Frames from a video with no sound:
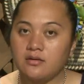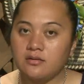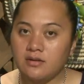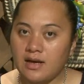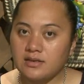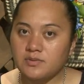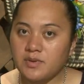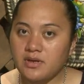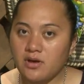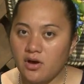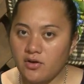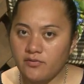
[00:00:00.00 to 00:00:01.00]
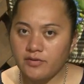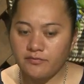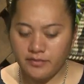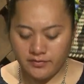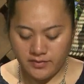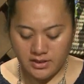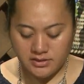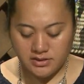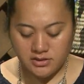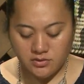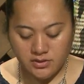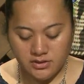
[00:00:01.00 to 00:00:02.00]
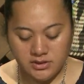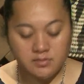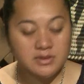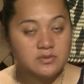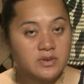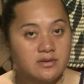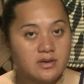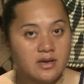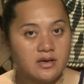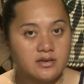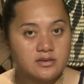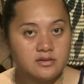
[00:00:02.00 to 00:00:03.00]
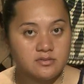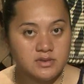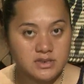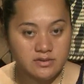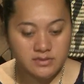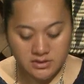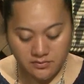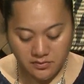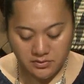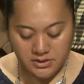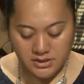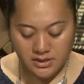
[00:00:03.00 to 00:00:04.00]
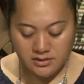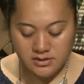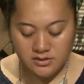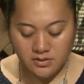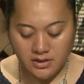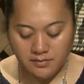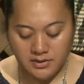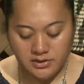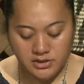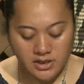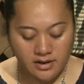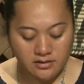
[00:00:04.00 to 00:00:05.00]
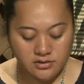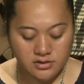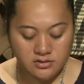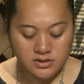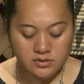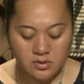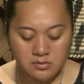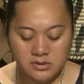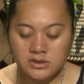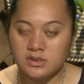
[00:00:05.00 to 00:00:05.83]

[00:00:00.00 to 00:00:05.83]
Last week, over 50 students between the ages of 7 to 14 took up the challenge to swim,